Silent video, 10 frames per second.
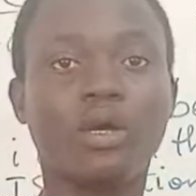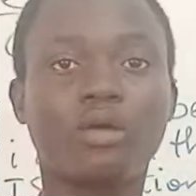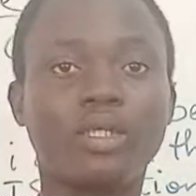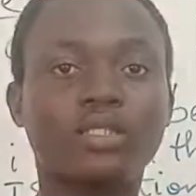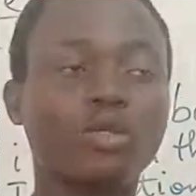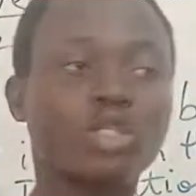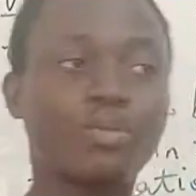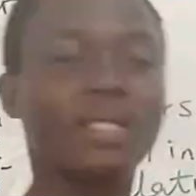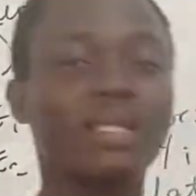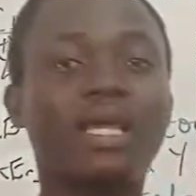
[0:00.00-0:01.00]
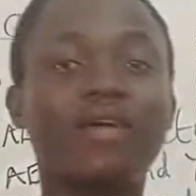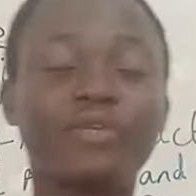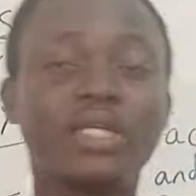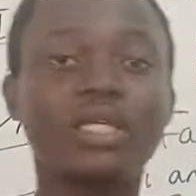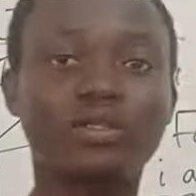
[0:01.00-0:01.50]
alright, they don't spend
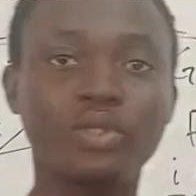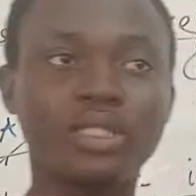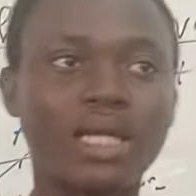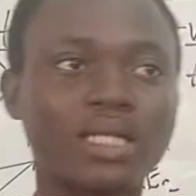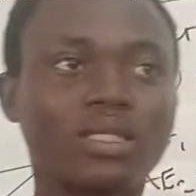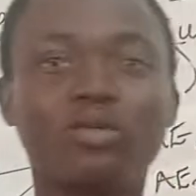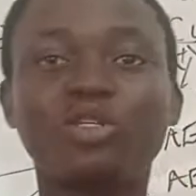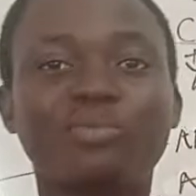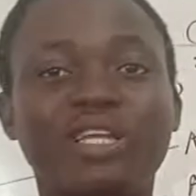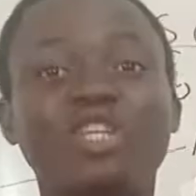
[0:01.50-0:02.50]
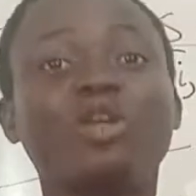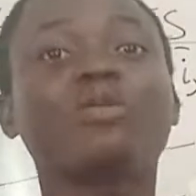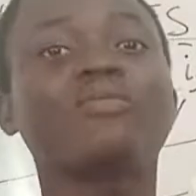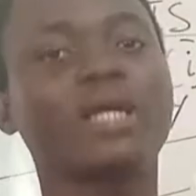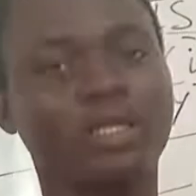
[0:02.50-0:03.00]
every increase and they don't spend none
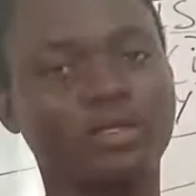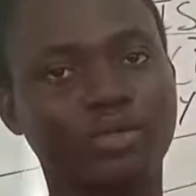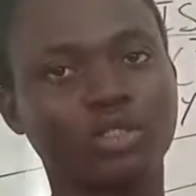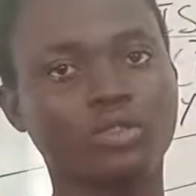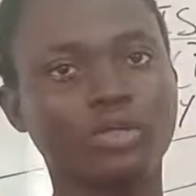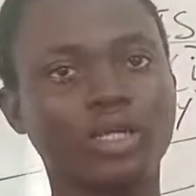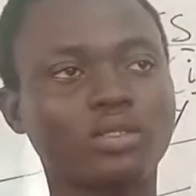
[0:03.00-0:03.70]
of their increase usually.